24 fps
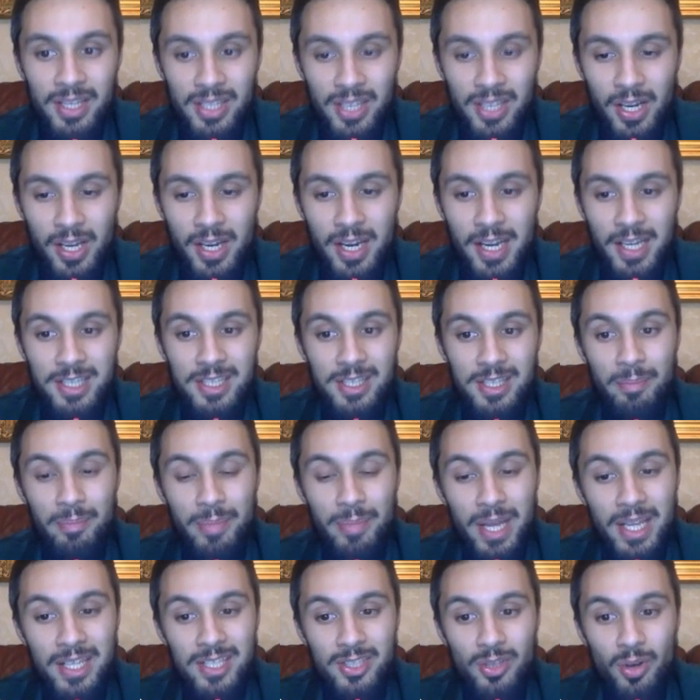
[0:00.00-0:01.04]
that collects the
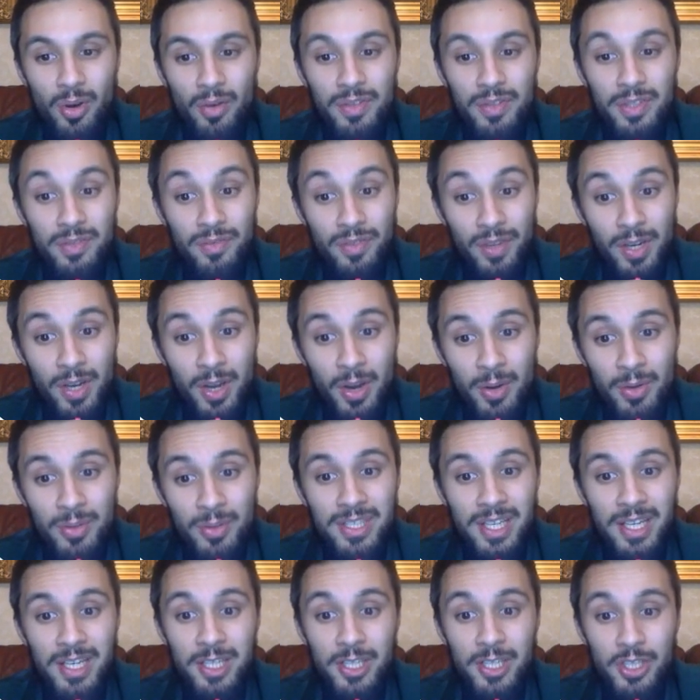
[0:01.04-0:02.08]
best offers for
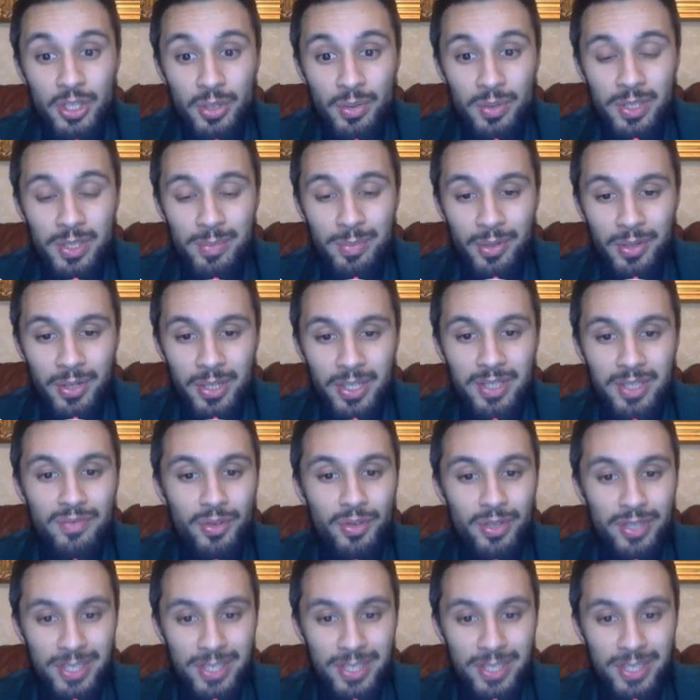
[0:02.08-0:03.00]
loans and insurance products for